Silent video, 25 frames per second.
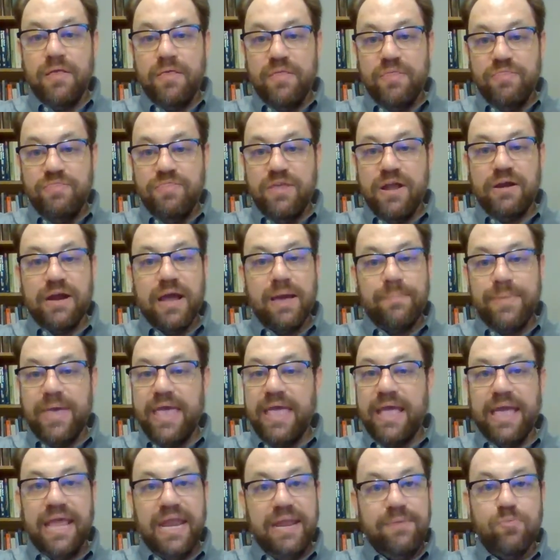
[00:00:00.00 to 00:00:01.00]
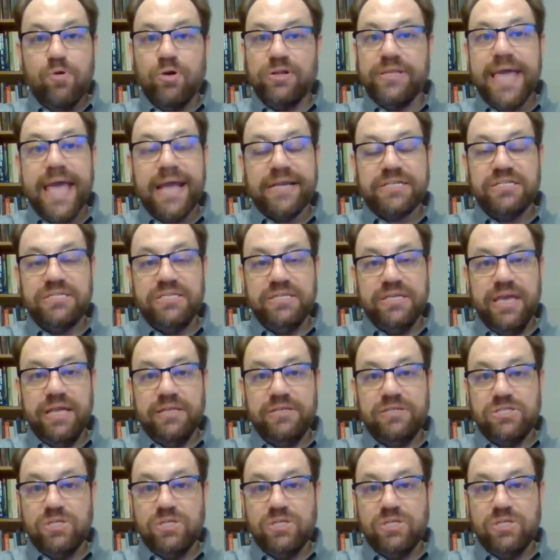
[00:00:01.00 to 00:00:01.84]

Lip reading: they're not paying any more taxes again.